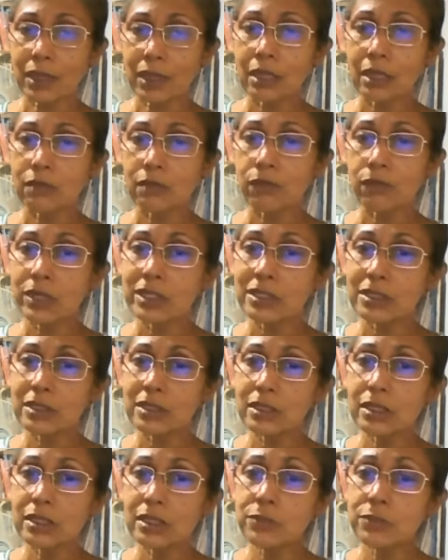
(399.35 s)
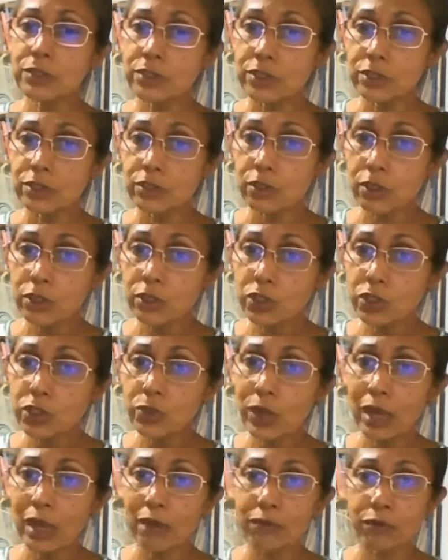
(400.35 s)
the boy seems not
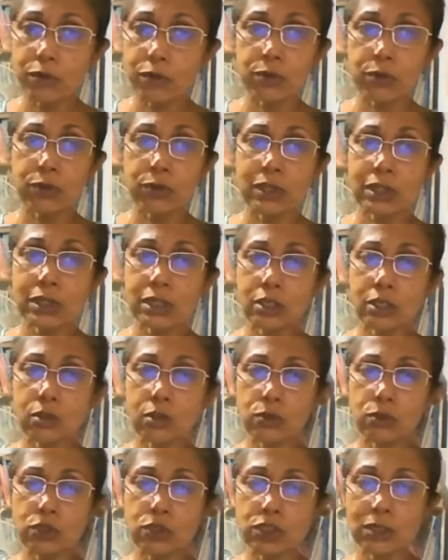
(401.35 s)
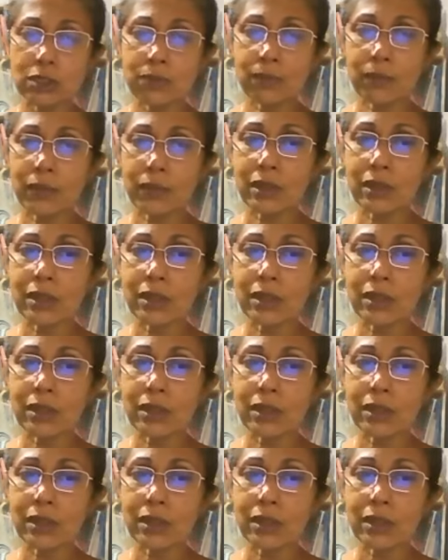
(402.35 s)
to have drawn the conclusion